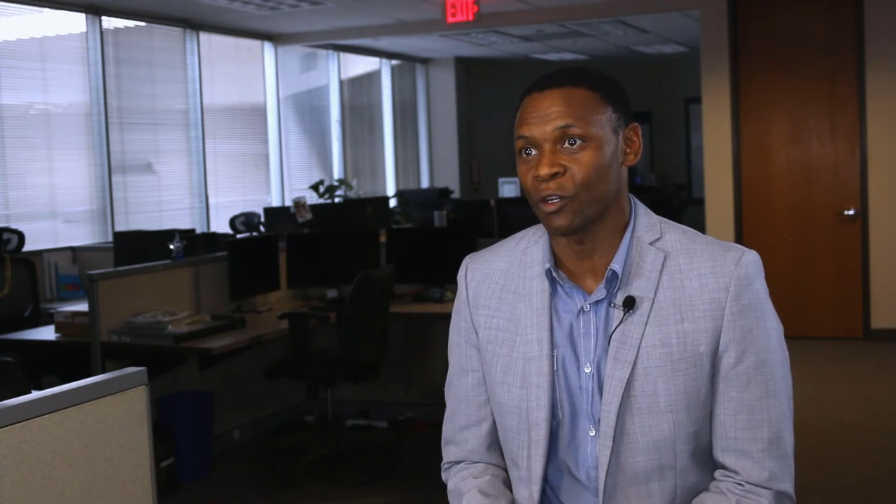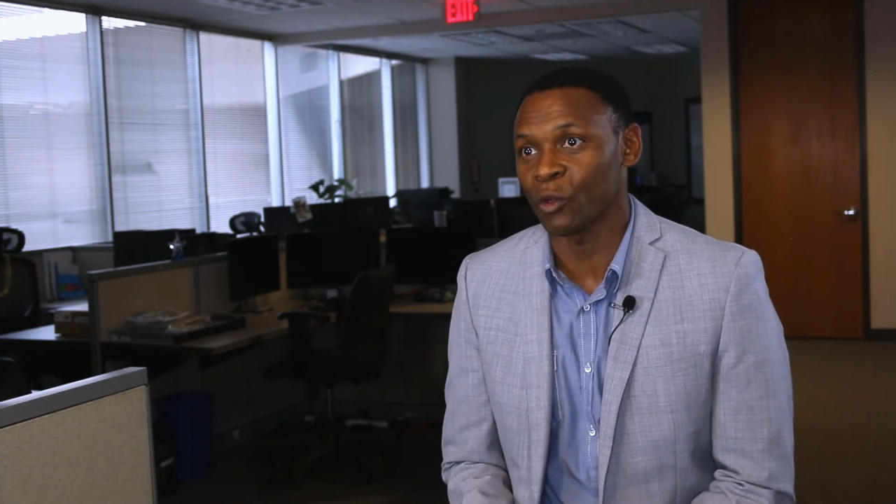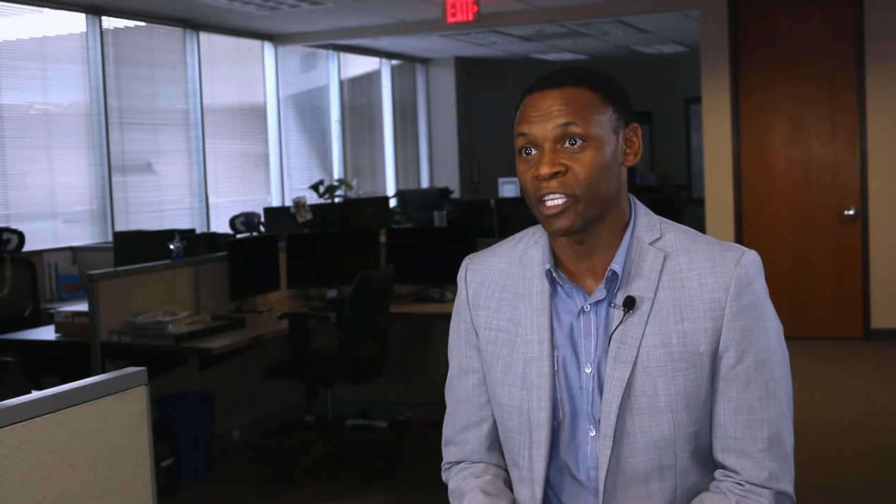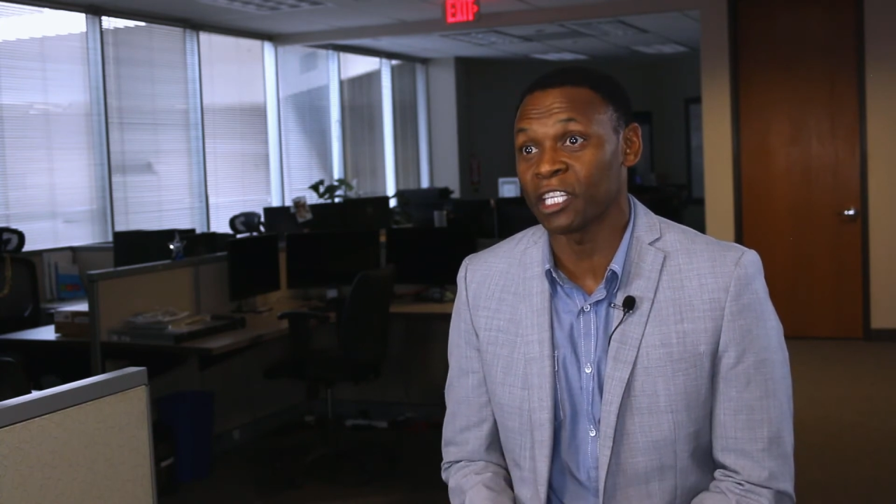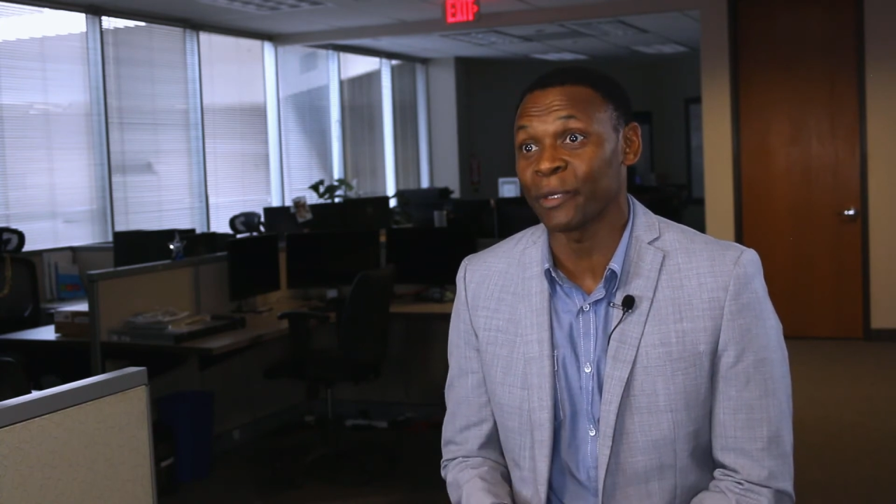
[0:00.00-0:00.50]

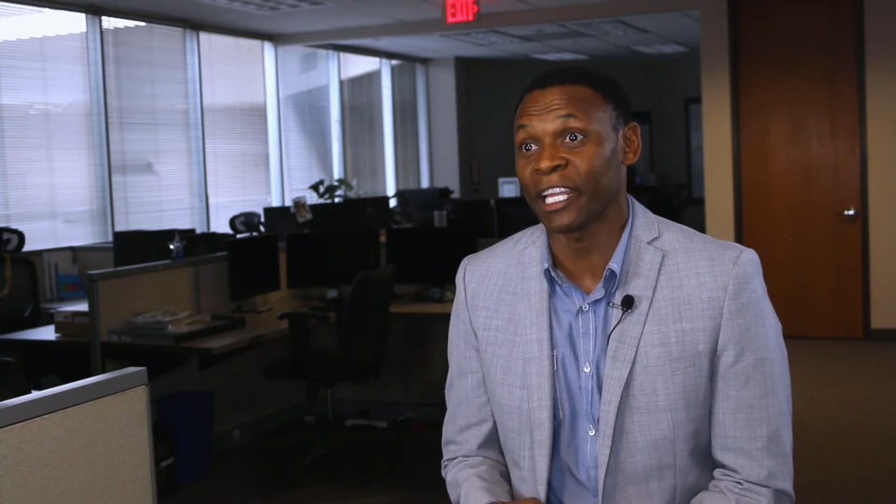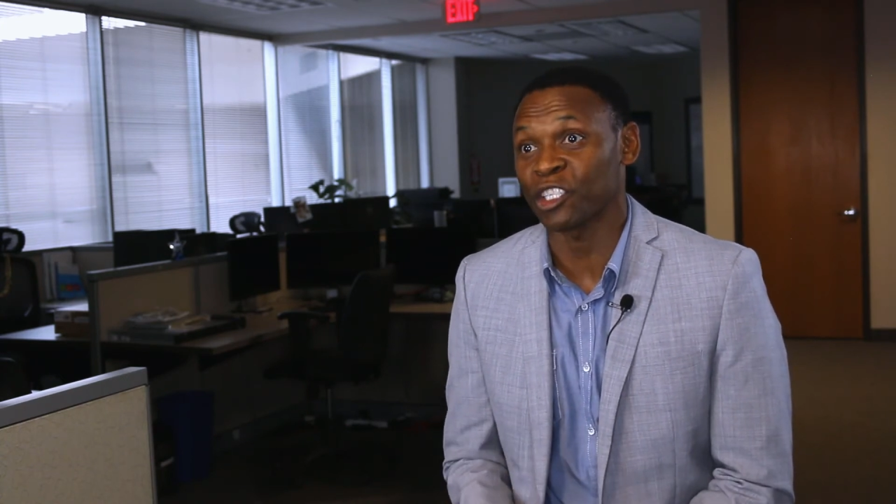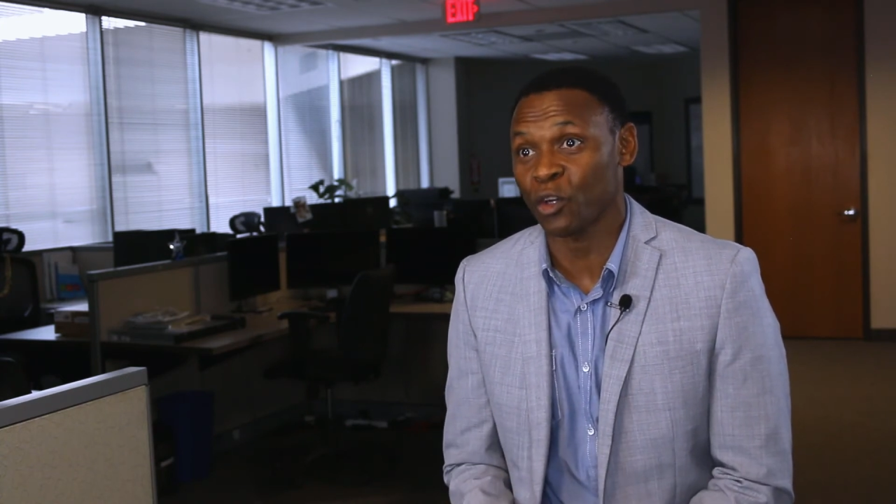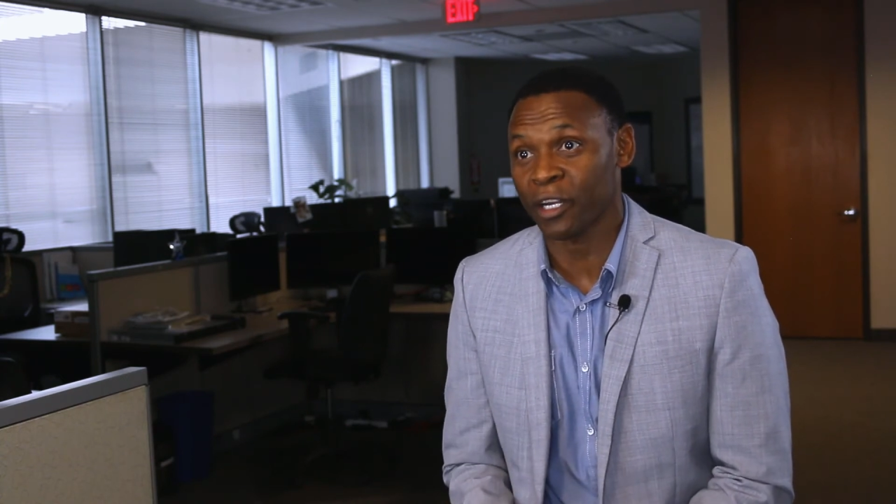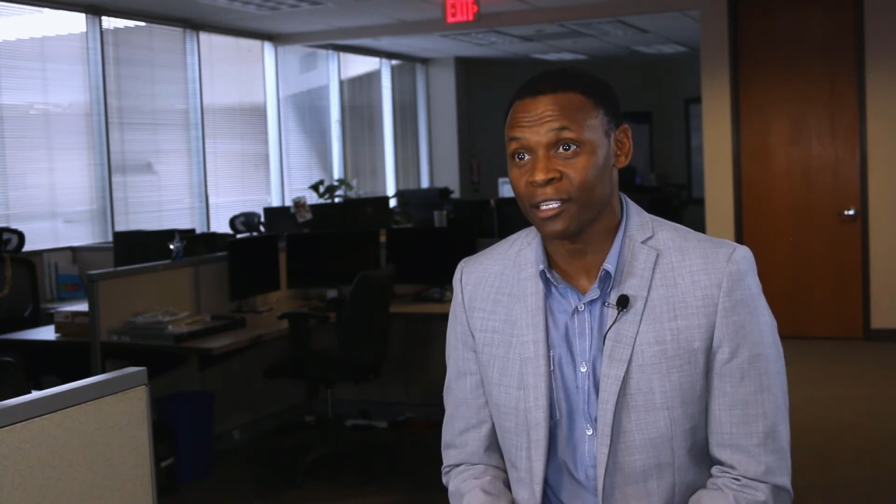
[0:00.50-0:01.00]
looking into
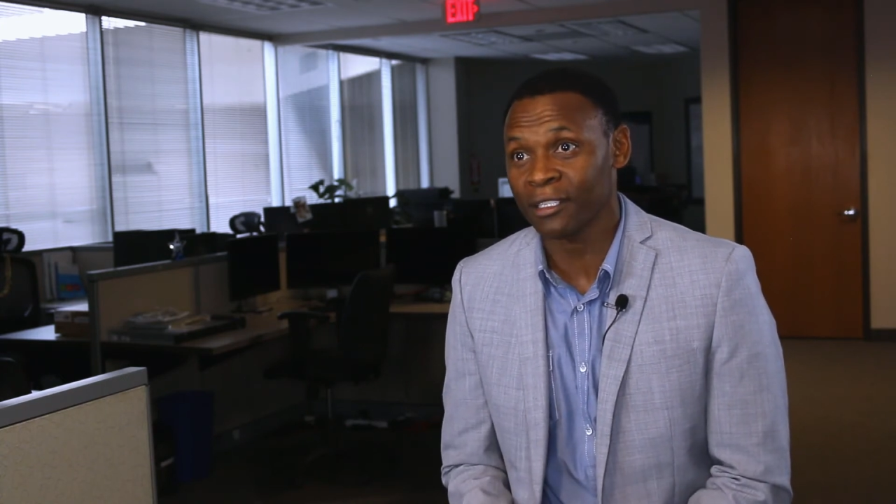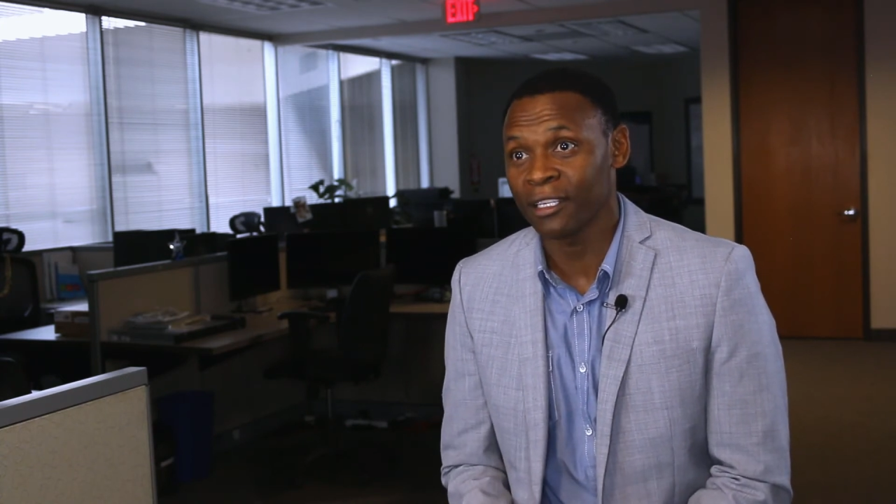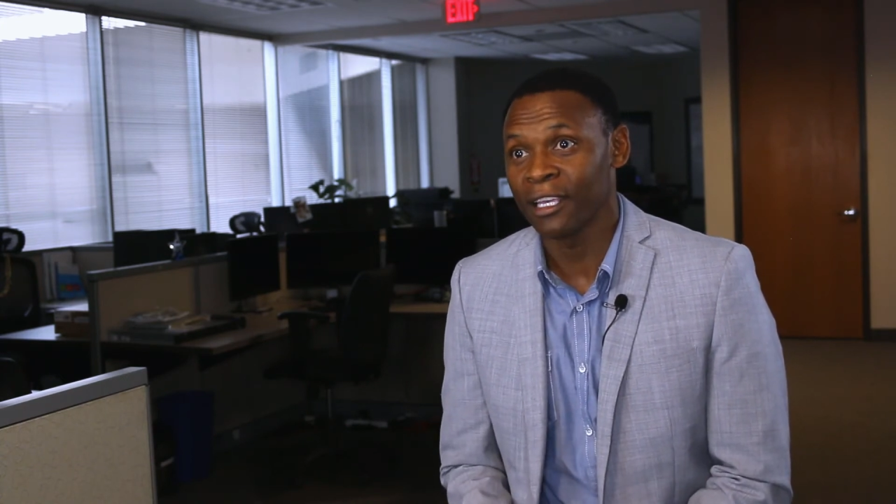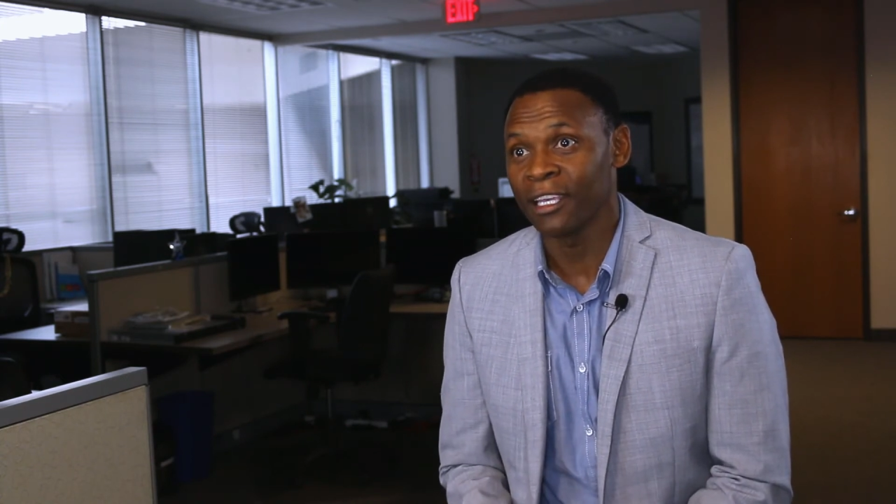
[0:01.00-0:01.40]
electronics,